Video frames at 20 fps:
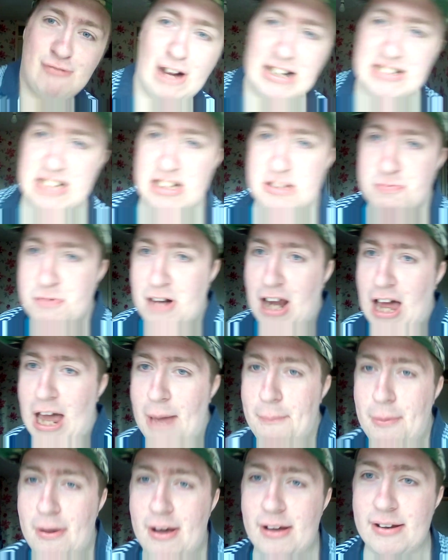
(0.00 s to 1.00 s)
red
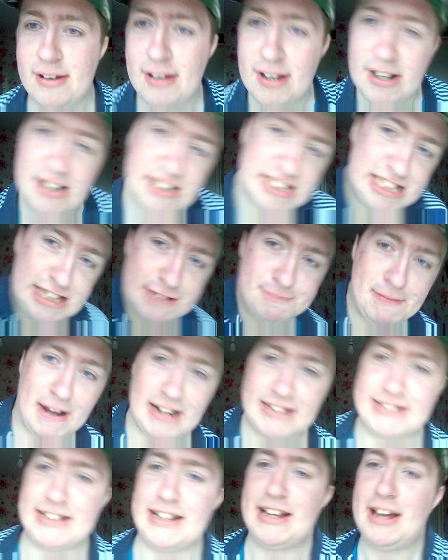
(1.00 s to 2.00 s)
subscribe button,
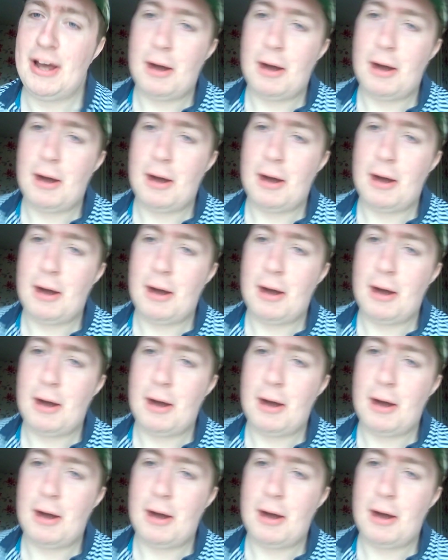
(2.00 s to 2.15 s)
smash it,